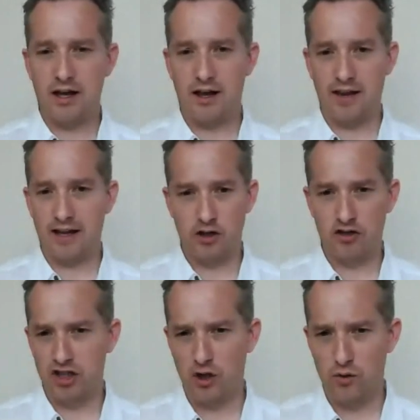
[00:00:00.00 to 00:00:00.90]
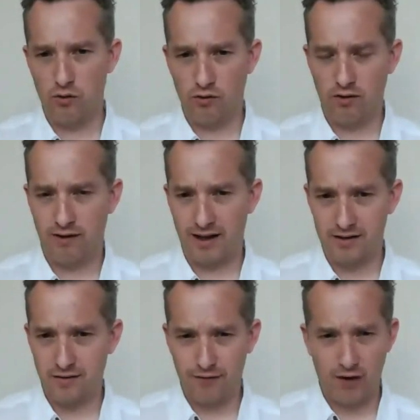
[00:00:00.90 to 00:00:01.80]
that you can use
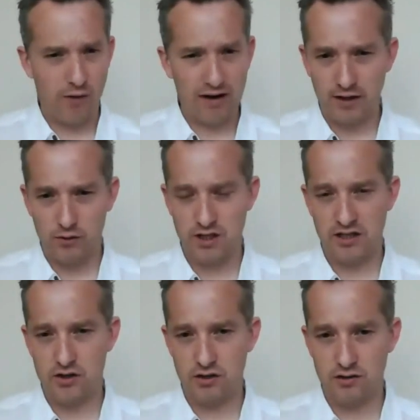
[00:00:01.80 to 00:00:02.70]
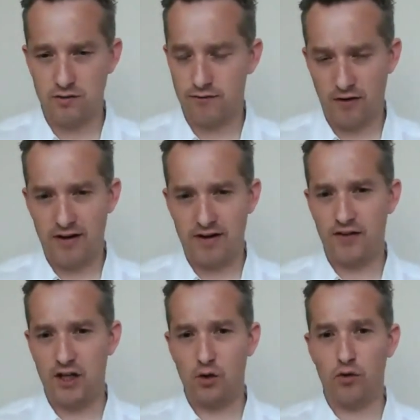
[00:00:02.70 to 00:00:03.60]
that very few teachers, very
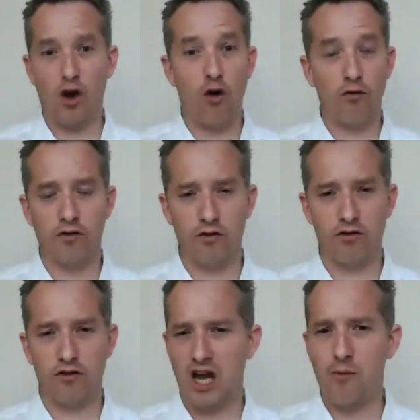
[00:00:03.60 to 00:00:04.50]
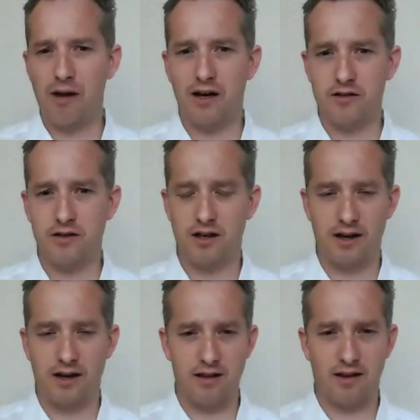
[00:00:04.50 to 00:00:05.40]
few golfers know about,
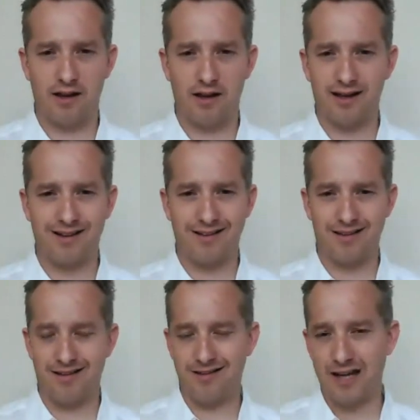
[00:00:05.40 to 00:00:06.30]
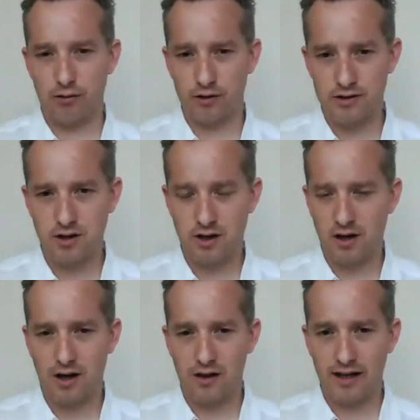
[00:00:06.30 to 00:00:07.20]
and it's like a secret
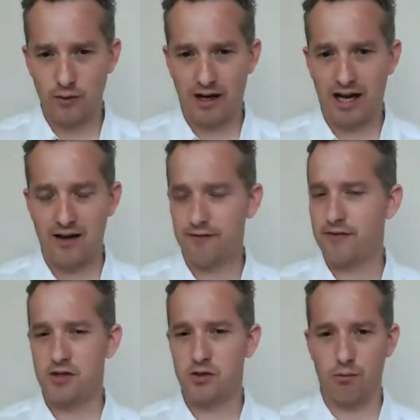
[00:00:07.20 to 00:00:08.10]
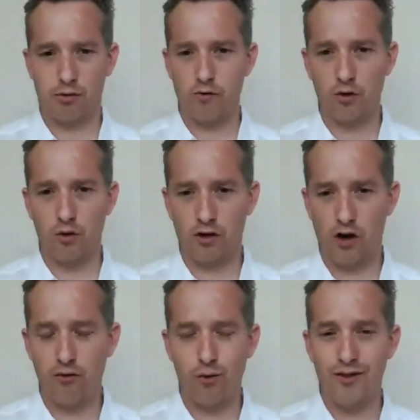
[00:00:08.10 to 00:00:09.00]
that you have to improve
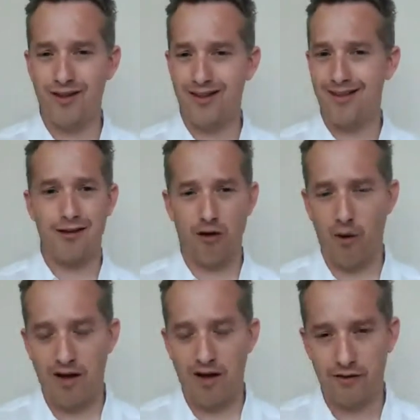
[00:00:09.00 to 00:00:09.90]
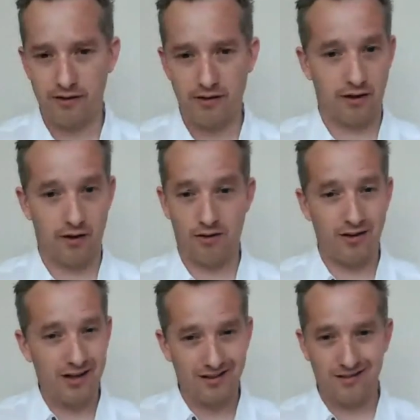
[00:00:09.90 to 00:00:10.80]
your golf with zero effort." So
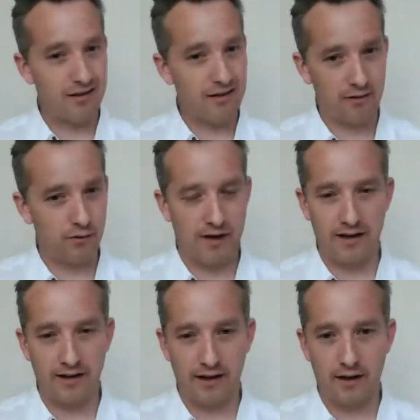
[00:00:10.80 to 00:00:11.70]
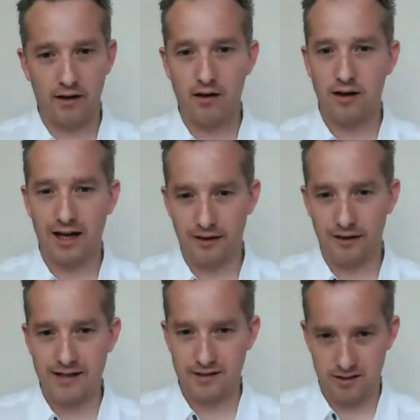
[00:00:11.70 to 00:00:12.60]
it's a little sort of ending like
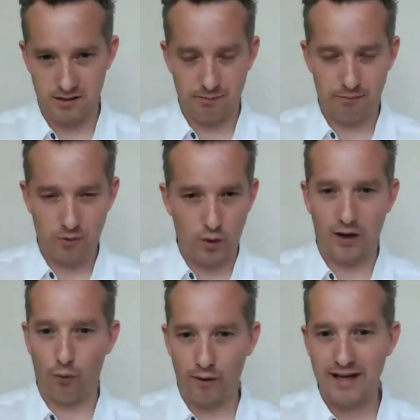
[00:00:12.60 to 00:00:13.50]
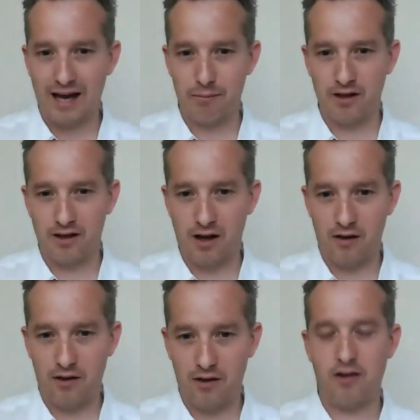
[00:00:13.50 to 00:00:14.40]
that, just a quick recap of the
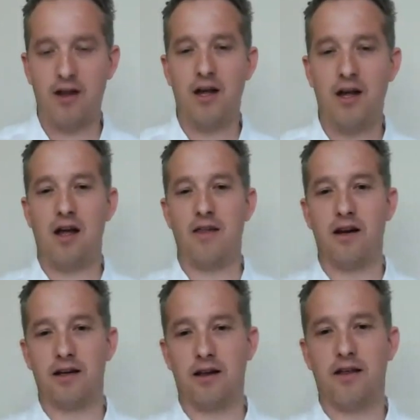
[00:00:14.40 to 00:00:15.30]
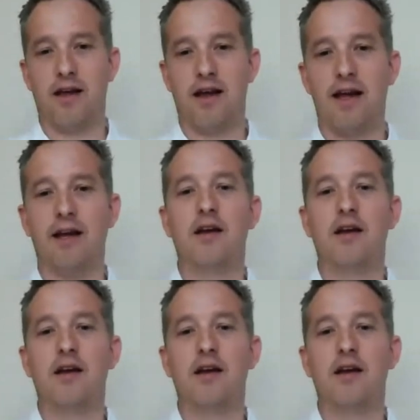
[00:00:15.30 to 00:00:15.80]
class, and then I could say